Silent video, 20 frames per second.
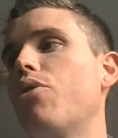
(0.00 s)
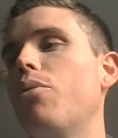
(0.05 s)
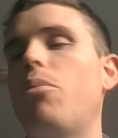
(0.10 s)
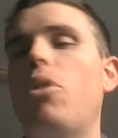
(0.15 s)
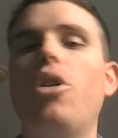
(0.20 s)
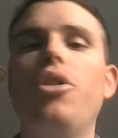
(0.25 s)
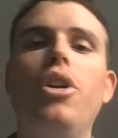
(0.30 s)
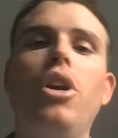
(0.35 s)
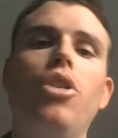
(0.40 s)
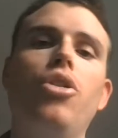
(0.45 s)
from
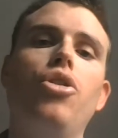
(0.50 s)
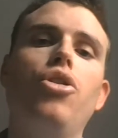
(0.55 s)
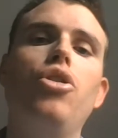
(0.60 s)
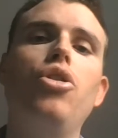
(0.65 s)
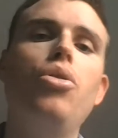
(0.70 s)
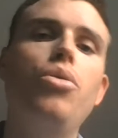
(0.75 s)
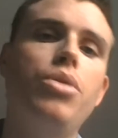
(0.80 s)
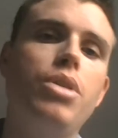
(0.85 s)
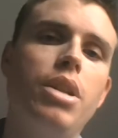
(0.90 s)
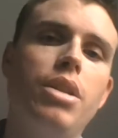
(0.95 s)
all the other
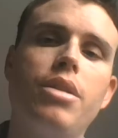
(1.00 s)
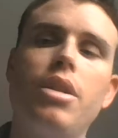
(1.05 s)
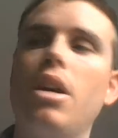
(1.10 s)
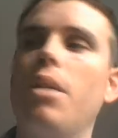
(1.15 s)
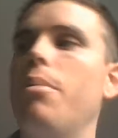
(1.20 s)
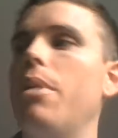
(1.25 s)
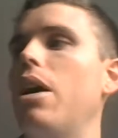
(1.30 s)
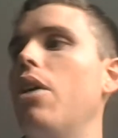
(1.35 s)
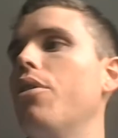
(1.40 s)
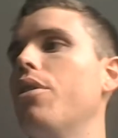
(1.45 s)
news that's
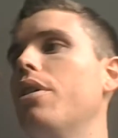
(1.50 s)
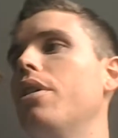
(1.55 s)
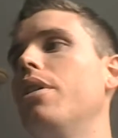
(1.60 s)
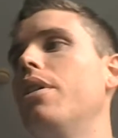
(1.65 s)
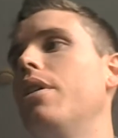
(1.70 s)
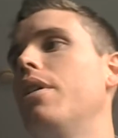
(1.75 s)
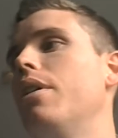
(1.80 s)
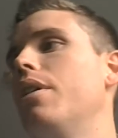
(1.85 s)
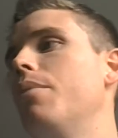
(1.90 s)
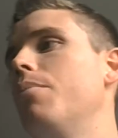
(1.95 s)
come out.
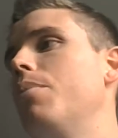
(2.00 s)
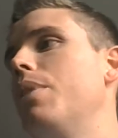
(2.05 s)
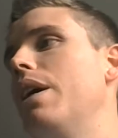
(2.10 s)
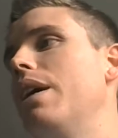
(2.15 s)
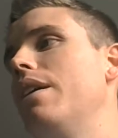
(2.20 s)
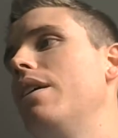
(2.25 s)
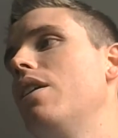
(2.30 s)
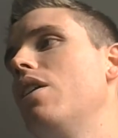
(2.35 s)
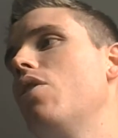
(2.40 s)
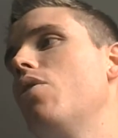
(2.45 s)

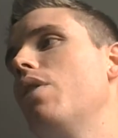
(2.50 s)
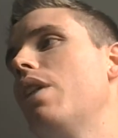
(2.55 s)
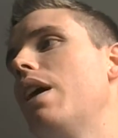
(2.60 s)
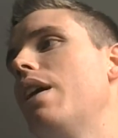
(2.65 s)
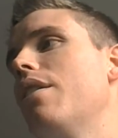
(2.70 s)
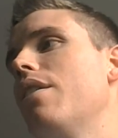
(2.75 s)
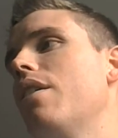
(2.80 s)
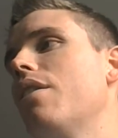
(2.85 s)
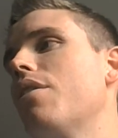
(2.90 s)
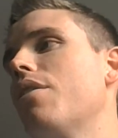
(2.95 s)
But a lot
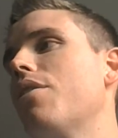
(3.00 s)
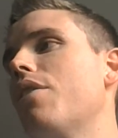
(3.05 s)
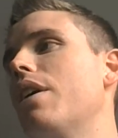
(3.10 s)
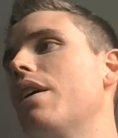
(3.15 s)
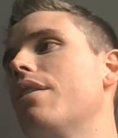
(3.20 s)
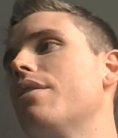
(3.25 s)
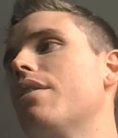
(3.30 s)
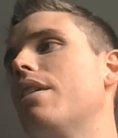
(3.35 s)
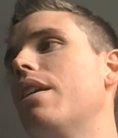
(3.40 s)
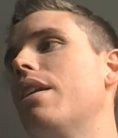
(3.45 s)
of the other
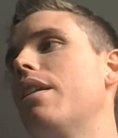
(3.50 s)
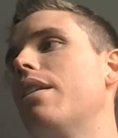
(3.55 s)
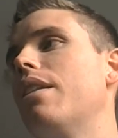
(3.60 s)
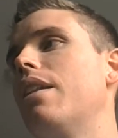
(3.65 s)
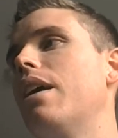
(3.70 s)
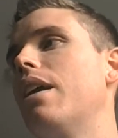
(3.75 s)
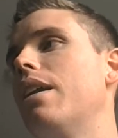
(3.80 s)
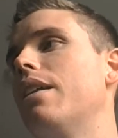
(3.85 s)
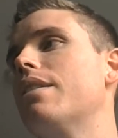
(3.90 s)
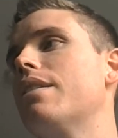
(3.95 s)
things that
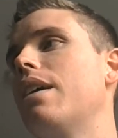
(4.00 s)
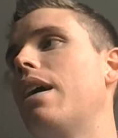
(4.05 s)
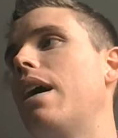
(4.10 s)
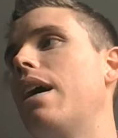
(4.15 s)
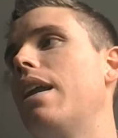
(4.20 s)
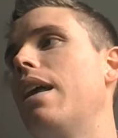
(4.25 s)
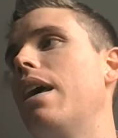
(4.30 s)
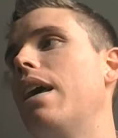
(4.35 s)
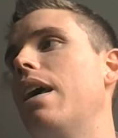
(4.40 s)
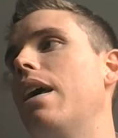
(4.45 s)
it's
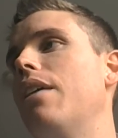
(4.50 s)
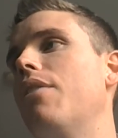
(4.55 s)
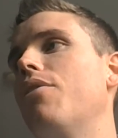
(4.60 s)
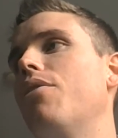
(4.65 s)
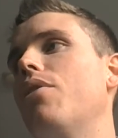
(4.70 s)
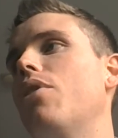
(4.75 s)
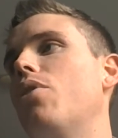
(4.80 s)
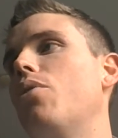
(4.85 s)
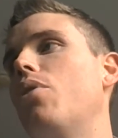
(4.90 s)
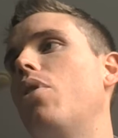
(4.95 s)
got
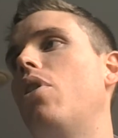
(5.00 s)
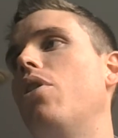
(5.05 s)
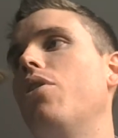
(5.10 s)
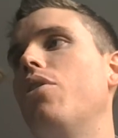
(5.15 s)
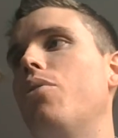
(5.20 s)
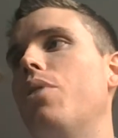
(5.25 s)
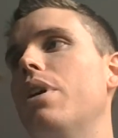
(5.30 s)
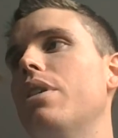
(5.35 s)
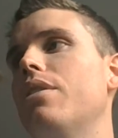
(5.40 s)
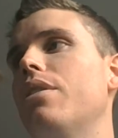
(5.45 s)
there on
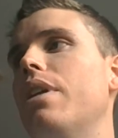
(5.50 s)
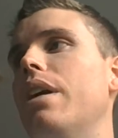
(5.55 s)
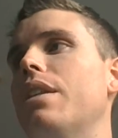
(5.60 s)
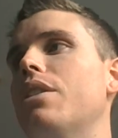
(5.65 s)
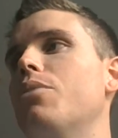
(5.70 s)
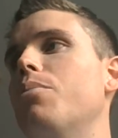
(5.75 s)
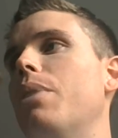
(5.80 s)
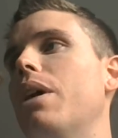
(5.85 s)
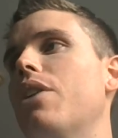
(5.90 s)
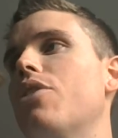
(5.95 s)
the rest of that
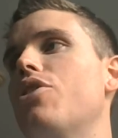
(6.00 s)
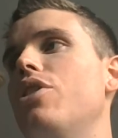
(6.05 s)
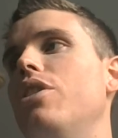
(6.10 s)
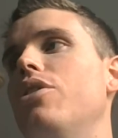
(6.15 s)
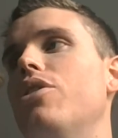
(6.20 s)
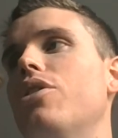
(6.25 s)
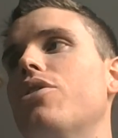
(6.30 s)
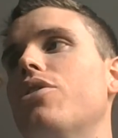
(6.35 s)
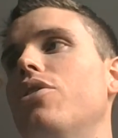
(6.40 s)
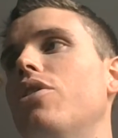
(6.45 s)
spec sheet
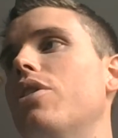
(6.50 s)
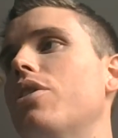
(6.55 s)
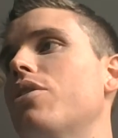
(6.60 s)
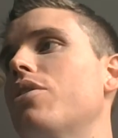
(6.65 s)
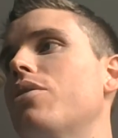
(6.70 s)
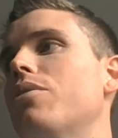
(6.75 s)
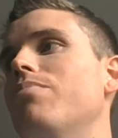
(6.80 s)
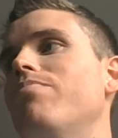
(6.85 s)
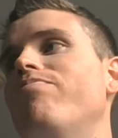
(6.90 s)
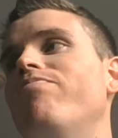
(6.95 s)
just
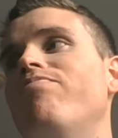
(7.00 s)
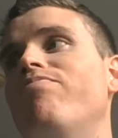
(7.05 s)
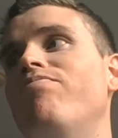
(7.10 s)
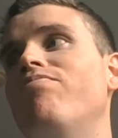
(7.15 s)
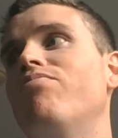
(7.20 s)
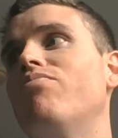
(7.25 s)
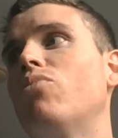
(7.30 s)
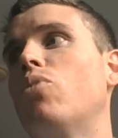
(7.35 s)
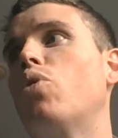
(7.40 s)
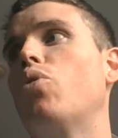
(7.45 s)
looks
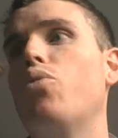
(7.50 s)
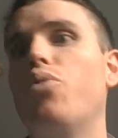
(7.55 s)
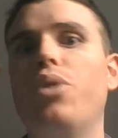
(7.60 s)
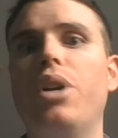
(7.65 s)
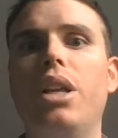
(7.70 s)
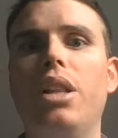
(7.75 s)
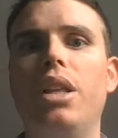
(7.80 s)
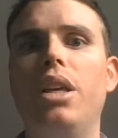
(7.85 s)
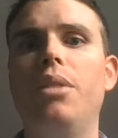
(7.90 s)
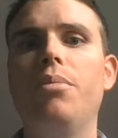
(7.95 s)

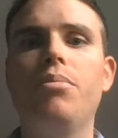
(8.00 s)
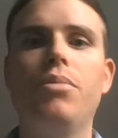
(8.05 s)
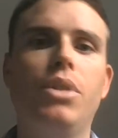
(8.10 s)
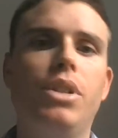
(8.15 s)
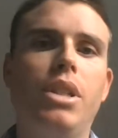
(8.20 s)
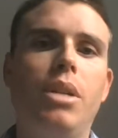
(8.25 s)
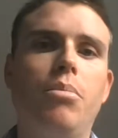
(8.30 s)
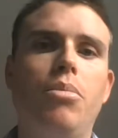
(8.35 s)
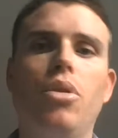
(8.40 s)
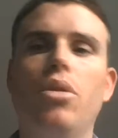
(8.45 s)
really
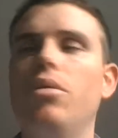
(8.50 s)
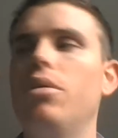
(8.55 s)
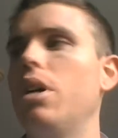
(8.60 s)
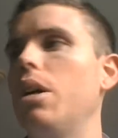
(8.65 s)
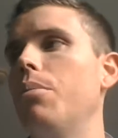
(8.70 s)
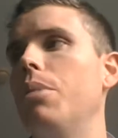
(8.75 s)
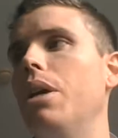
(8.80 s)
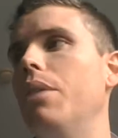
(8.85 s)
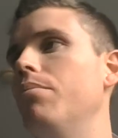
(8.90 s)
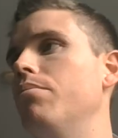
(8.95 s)
simple.
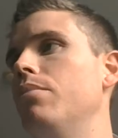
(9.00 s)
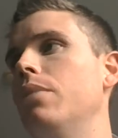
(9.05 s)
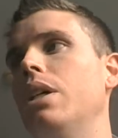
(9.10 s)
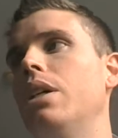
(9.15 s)
I mean,